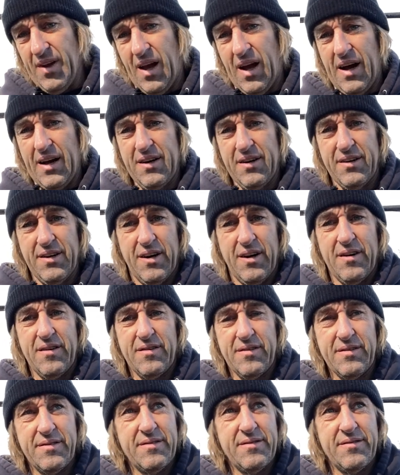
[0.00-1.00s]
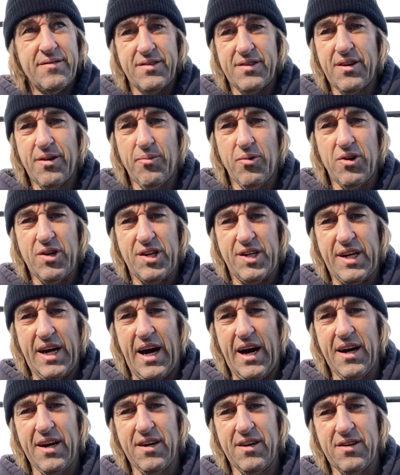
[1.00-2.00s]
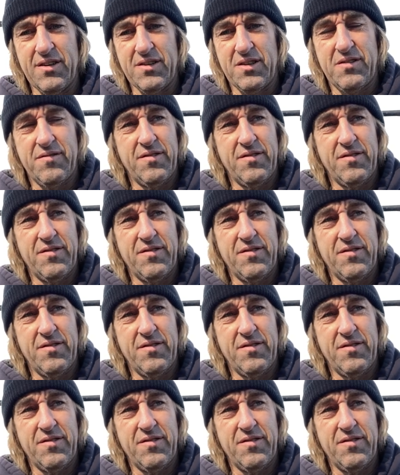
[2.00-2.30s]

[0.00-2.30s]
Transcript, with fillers: I don't know, there's no more shadows